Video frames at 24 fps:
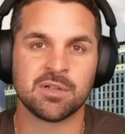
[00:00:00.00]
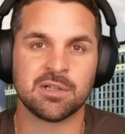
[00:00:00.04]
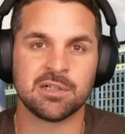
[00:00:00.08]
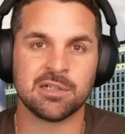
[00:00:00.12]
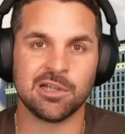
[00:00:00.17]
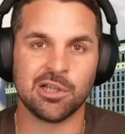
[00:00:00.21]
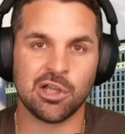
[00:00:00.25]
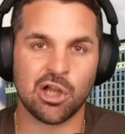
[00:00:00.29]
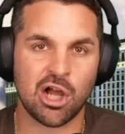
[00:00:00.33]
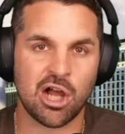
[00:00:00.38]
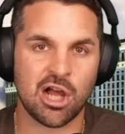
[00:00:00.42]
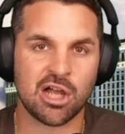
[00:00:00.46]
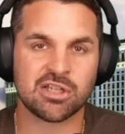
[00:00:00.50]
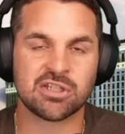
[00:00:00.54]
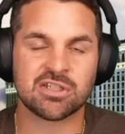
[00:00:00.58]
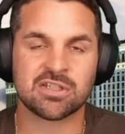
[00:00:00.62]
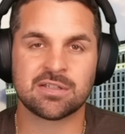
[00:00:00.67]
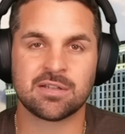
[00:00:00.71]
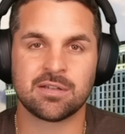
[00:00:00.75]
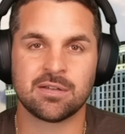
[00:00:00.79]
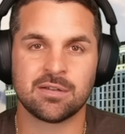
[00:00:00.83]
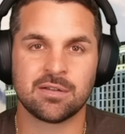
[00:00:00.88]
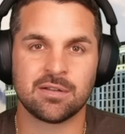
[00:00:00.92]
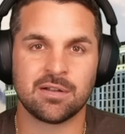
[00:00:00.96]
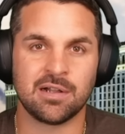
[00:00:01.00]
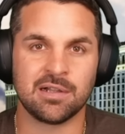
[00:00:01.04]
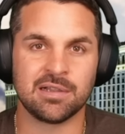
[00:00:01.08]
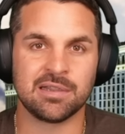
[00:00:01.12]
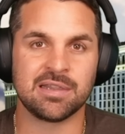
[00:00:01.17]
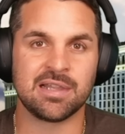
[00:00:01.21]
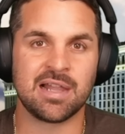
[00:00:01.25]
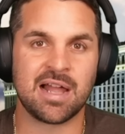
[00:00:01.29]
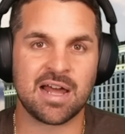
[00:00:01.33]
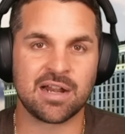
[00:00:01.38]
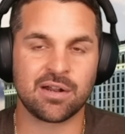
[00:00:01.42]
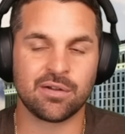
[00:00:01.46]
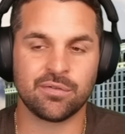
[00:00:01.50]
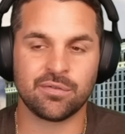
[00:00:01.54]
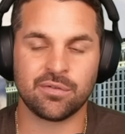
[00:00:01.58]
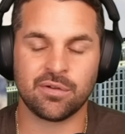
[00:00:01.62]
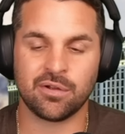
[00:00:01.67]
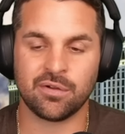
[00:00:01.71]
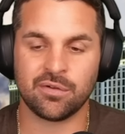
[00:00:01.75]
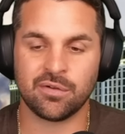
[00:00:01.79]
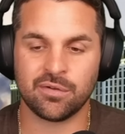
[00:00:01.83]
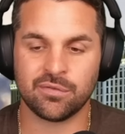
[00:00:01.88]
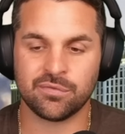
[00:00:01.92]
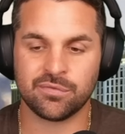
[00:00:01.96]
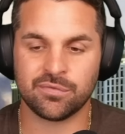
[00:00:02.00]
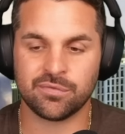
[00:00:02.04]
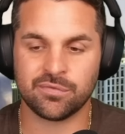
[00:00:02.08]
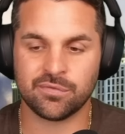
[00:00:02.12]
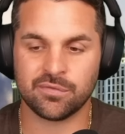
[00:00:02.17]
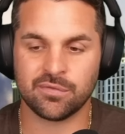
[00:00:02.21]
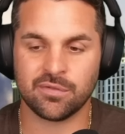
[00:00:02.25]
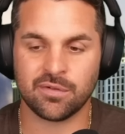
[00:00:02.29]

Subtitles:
lost a lot of